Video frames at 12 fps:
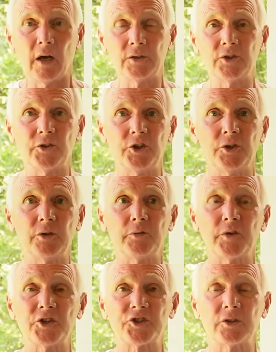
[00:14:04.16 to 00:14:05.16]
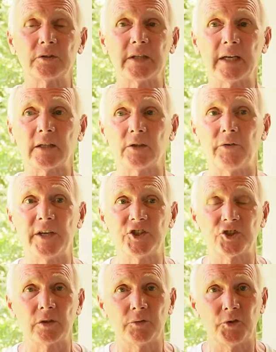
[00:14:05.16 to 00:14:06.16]
under the Universal
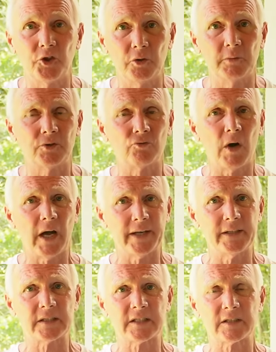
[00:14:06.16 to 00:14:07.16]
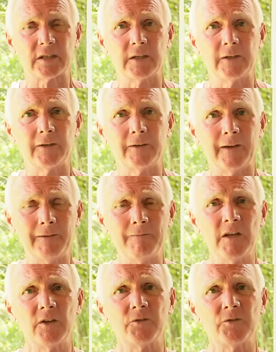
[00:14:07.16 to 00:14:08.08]
Declaration of Human Rights, yeah?